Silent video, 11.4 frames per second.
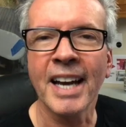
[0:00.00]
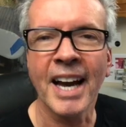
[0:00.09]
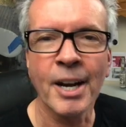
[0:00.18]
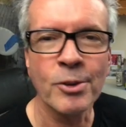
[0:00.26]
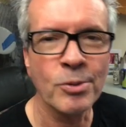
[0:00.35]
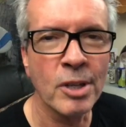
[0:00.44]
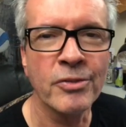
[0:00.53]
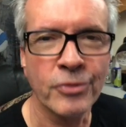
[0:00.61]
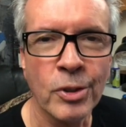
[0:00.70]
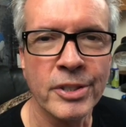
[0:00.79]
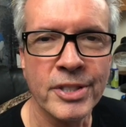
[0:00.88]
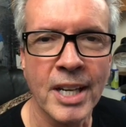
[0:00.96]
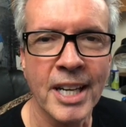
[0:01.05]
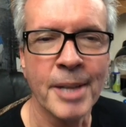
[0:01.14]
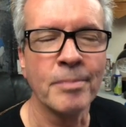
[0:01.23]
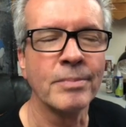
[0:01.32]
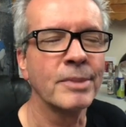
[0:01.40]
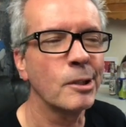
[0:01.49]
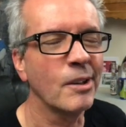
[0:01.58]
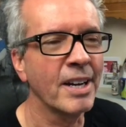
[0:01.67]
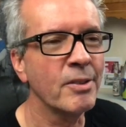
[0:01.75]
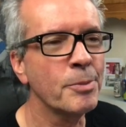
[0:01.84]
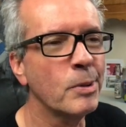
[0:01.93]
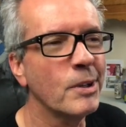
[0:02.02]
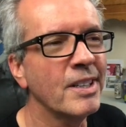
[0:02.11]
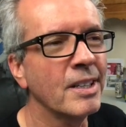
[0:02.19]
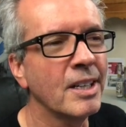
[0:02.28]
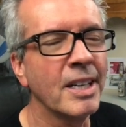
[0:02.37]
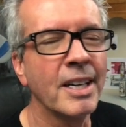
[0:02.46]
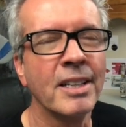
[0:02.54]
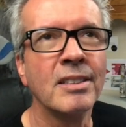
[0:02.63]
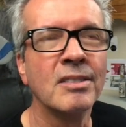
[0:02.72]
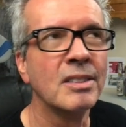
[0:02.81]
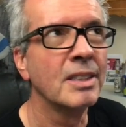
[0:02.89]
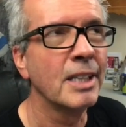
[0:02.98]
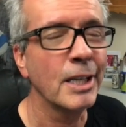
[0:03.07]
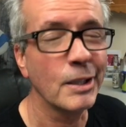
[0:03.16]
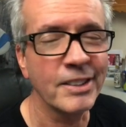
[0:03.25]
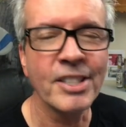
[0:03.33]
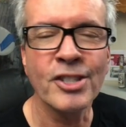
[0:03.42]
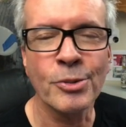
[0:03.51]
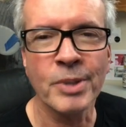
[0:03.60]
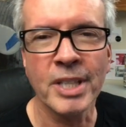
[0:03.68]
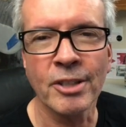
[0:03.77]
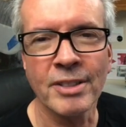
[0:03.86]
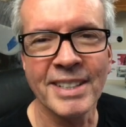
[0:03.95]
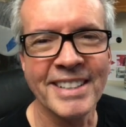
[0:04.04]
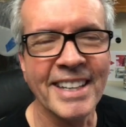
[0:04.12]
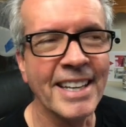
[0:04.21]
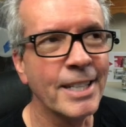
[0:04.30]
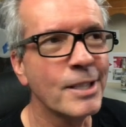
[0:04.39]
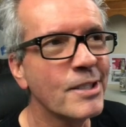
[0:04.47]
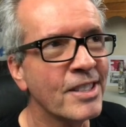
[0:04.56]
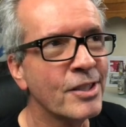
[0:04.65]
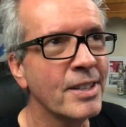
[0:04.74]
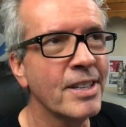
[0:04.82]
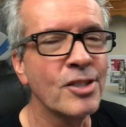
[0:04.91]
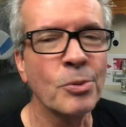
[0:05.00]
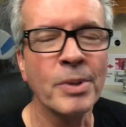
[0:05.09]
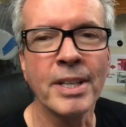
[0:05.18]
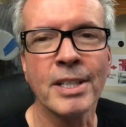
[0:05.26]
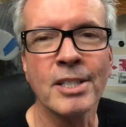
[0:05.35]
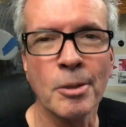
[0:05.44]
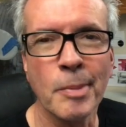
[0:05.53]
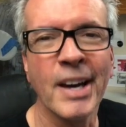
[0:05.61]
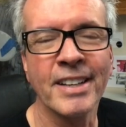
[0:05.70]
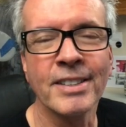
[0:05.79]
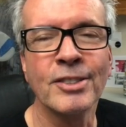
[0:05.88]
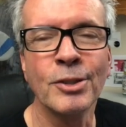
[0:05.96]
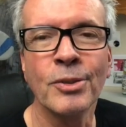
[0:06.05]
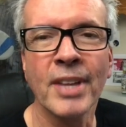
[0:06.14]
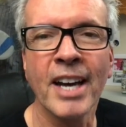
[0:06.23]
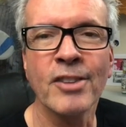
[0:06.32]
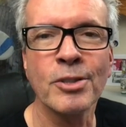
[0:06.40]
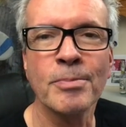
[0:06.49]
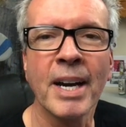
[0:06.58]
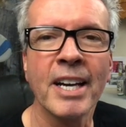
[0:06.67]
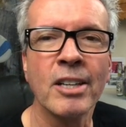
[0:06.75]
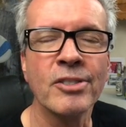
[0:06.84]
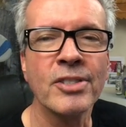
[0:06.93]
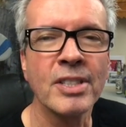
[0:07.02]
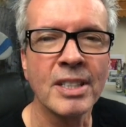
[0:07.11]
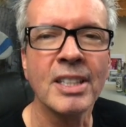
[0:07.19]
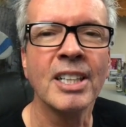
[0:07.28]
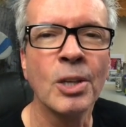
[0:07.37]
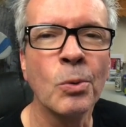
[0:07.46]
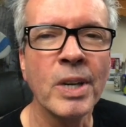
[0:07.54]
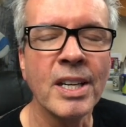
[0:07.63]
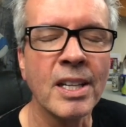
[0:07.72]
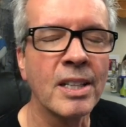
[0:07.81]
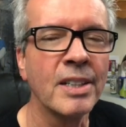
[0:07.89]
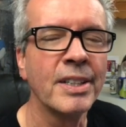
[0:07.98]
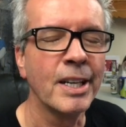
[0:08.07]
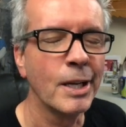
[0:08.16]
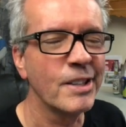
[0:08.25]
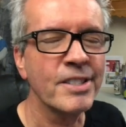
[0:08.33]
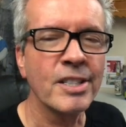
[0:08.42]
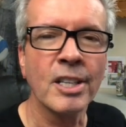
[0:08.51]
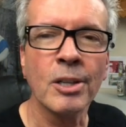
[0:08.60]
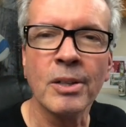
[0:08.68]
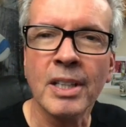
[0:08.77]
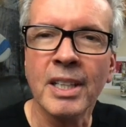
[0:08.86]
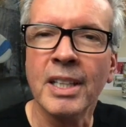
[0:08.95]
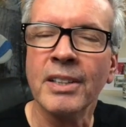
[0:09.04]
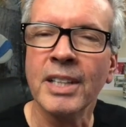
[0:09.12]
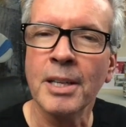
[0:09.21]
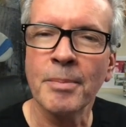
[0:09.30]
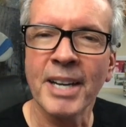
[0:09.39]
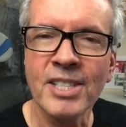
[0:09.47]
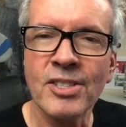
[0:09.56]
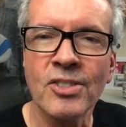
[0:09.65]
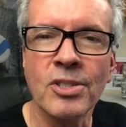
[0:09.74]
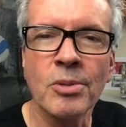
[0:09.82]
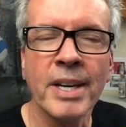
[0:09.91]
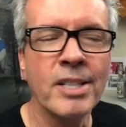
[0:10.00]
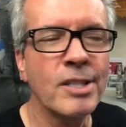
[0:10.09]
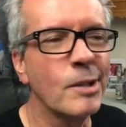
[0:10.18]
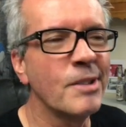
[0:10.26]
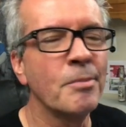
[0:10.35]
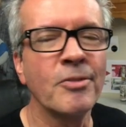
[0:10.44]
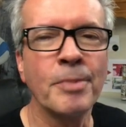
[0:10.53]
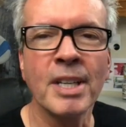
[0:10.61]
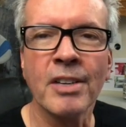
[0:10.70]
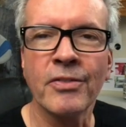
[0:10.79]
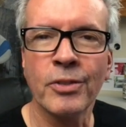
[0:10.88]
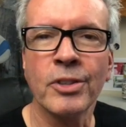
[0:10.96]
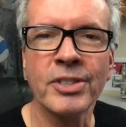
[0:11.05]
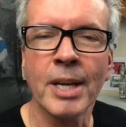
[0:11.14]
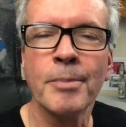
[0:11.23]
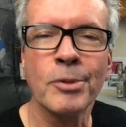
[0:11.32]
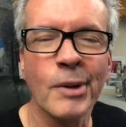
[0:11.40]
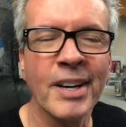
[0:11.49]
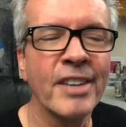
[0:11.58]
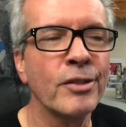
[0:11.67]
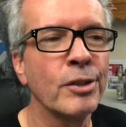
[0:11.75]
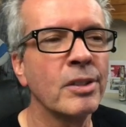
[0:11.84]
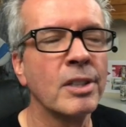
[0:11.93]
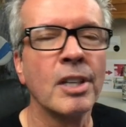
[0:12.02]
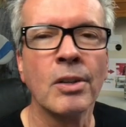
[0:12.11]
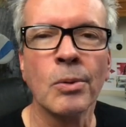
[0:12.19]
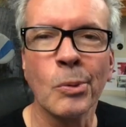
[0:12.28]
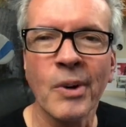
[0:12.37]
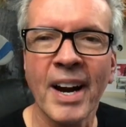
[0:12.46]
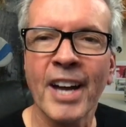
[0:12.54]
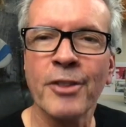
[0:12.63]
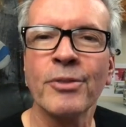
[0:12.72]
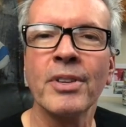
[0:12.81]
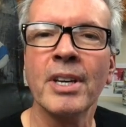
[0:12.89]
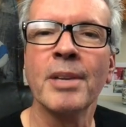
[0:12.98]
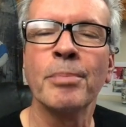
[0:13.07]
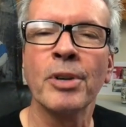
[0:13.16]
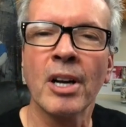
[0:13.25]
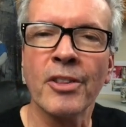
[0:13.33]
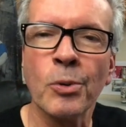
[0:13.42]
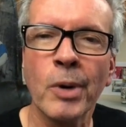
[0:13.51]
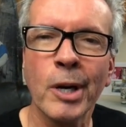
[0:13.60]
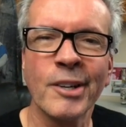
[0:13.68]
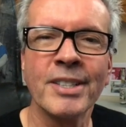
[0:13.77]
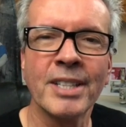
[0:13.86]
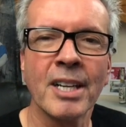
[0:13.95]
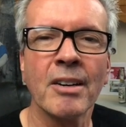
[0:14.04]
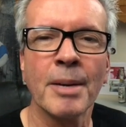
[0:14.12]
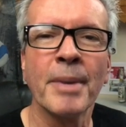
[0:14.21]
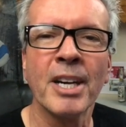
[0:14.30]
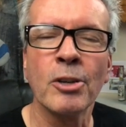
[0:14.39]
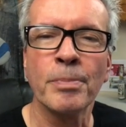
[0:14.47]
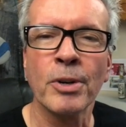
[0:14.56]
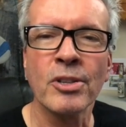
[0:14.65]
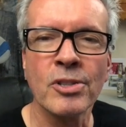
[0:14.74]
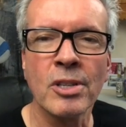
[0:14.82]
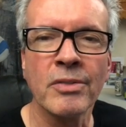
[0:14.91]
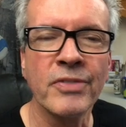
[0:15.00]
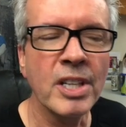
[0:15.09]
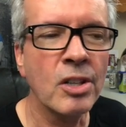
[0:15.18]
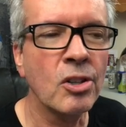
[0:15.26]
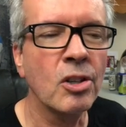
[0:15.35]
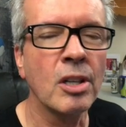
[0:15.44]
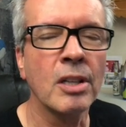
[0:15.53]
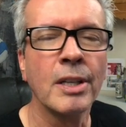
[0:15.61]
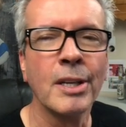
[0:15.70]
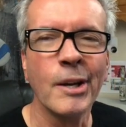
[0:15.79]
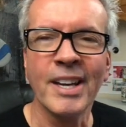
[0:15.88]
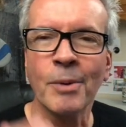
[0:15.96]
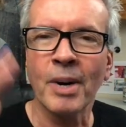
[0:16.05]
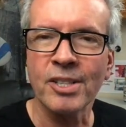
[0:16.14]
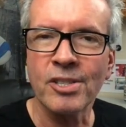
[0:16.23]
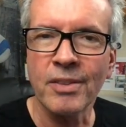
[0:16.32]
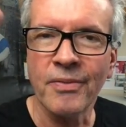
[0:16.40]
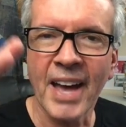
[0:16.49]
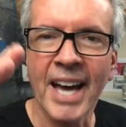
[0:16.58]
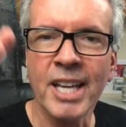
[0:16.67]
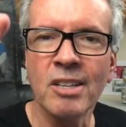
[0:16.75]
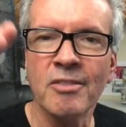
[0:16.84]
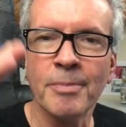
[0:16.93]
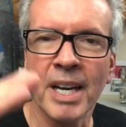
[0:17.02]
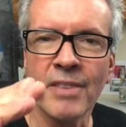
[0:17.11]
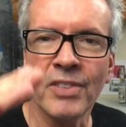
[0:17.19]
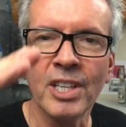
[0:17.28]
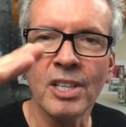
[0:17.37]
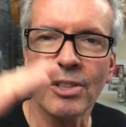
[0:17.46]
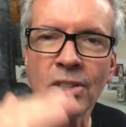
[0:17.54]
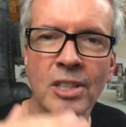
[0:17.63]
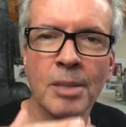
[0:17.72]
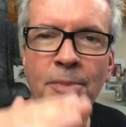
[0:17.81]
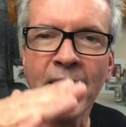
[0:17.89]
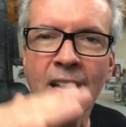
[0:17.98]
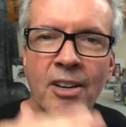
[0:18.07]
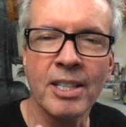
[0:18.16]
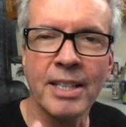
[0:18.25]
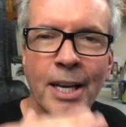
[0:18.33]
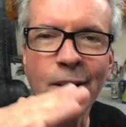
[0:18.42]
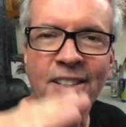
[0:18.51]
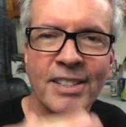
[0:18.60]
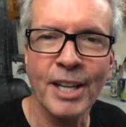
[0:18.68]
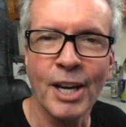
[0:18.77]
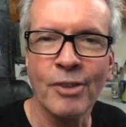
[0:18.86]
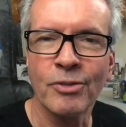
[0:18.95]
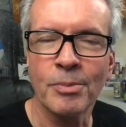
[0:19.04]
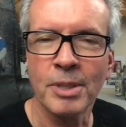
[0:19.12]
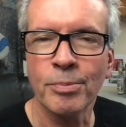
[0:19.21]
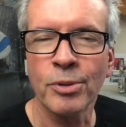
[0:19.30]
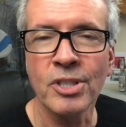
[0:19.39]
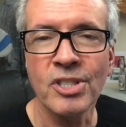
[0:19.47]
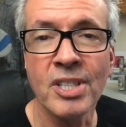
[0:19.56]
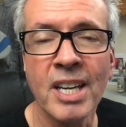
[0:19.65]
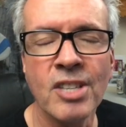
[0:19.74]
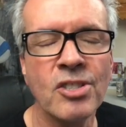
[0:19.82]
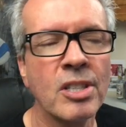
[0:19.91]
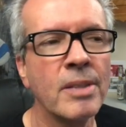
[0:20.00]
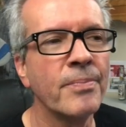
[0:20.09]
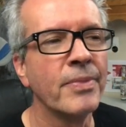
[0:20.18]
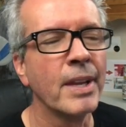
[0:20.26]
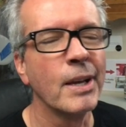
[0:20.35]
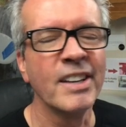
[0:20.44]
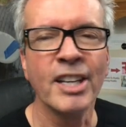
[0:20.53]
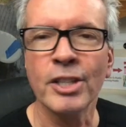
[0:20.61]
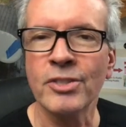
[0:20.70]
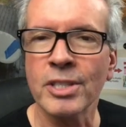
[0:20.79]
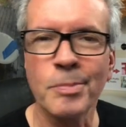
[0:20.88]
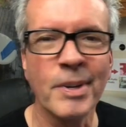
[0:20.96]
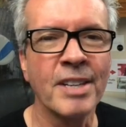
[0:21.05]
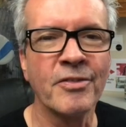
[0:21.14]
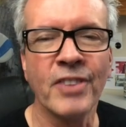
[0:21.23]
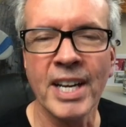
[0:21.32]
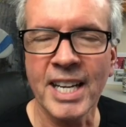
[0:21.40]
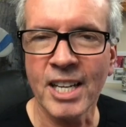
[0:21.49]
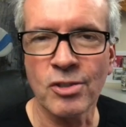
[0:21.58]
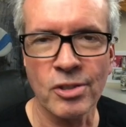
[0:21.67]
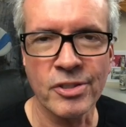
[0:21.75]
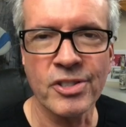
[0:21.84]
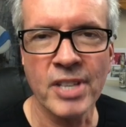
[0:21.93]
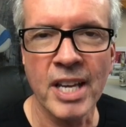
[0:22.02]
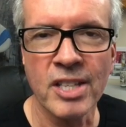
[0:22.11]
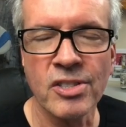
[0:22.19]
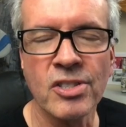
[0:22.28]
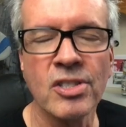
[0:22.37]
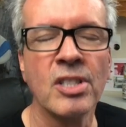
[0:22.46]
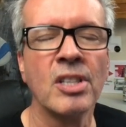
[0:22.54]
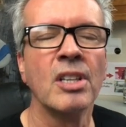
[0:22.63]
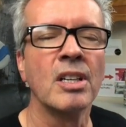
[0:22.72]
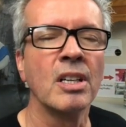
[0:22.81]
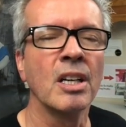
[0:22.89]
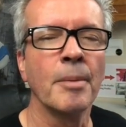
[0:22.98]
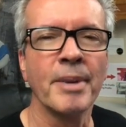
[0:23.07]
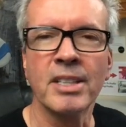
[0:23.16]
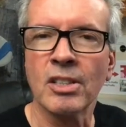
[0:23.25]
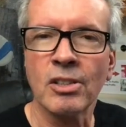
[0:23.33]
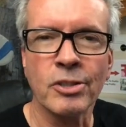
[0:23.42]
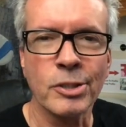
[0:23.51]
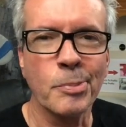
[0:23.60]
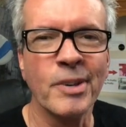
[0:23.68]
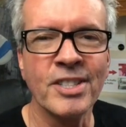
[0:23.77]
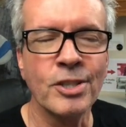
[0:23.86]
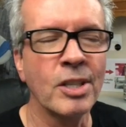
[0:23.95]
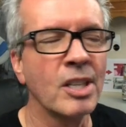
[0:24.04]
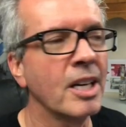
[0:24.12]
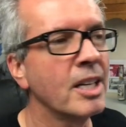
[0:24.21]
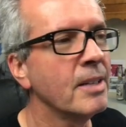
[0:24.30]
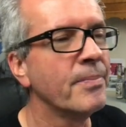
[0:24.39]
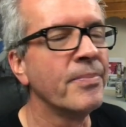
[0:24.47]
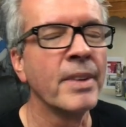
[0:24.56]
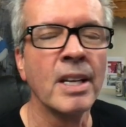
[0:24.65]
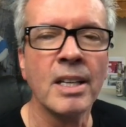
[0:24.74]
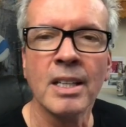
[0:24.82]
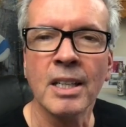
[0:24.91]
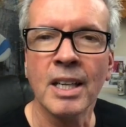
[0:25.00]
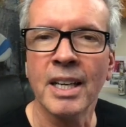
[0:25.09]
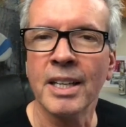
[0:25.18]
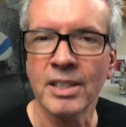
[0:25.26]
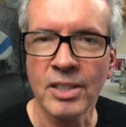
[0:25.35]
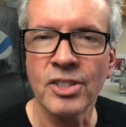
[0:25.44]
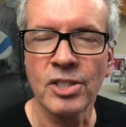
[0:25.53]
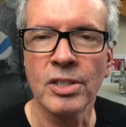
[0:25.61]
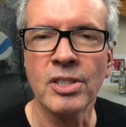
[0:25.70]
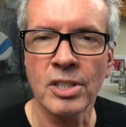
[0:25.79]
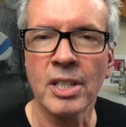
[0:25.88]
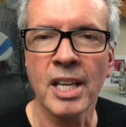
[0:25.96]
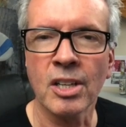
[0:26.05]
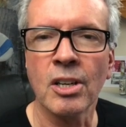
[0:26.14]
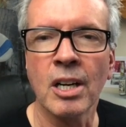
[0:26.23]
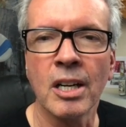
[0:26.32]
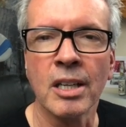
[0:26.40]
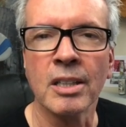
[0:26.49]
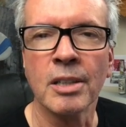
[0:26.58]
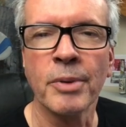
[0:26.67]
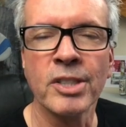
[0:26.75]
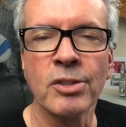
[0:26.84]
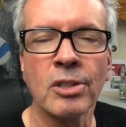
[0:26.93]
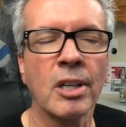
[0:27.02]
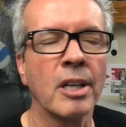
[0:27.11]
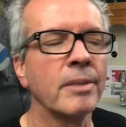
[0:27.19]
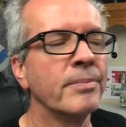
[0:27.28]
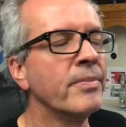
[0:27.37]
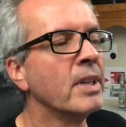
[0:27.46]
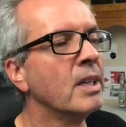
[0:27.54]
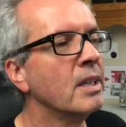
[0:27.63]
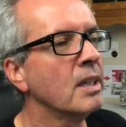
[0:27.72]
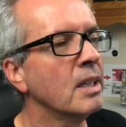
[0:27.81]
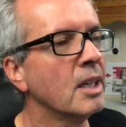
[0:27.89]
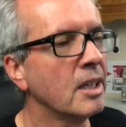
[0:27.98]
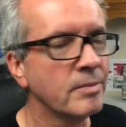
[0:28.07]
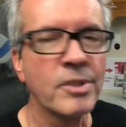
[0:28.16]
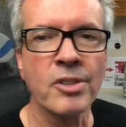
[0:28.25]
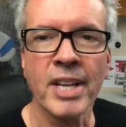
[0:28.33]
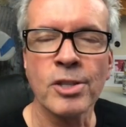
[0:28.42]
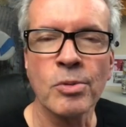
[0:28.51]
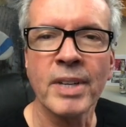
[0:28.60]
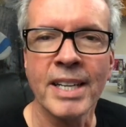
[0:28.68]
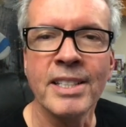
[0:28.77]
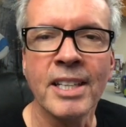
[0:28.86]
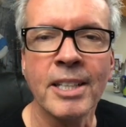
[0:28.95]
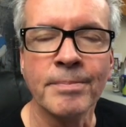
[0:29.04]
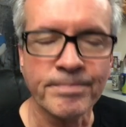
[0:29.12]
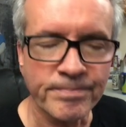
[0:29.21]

I drove full time. So I was putting on at least 300 a day, 6 days a week, so about 2,000 miles a week. So in my situation of being a full-time driver, rather than put all the wear and tear on my own personal vehicle and watch the value of my vehicle come down and down and down from depreciation, it just made financial sense. I did a whole spreadsheet on it to get a car, a rental car. So that's what I did.